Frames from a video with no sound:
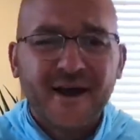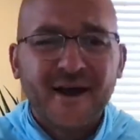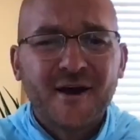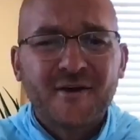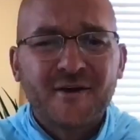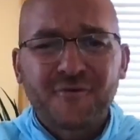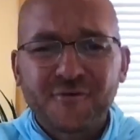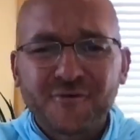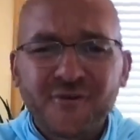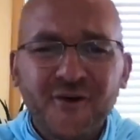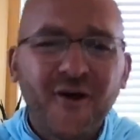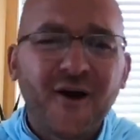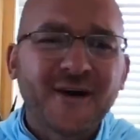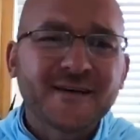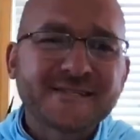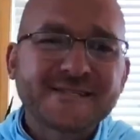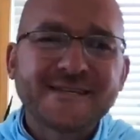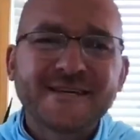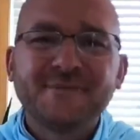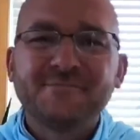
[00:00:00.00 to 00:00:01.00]
for
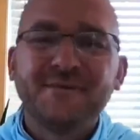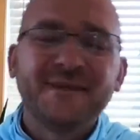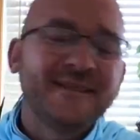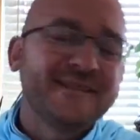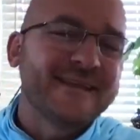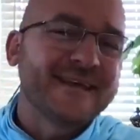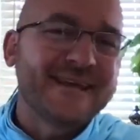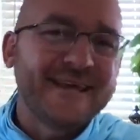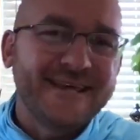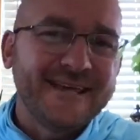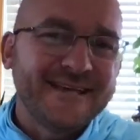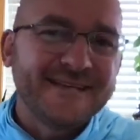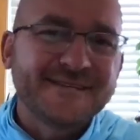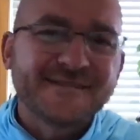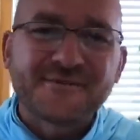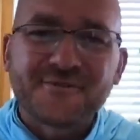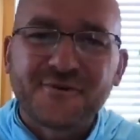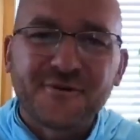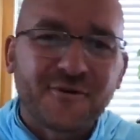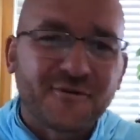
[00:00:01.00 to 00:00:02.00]
tossing me the keys
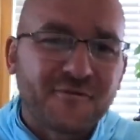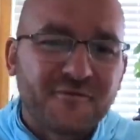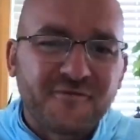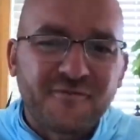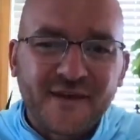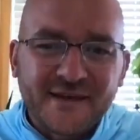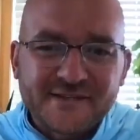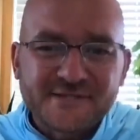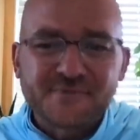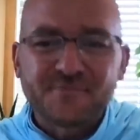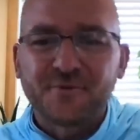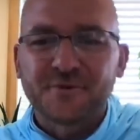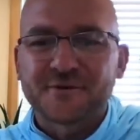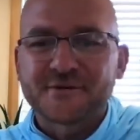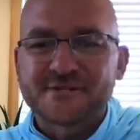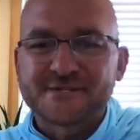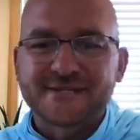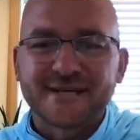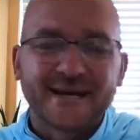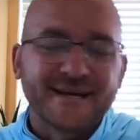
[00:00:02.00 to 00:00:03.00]
to your Facebook
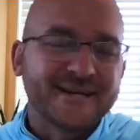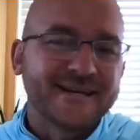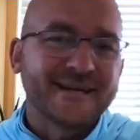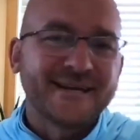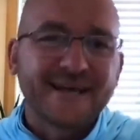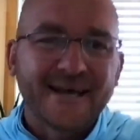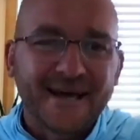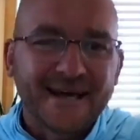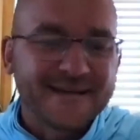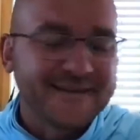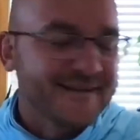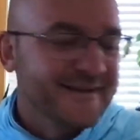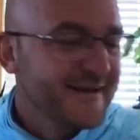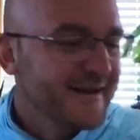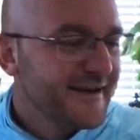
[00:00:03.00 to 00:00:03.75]
site again.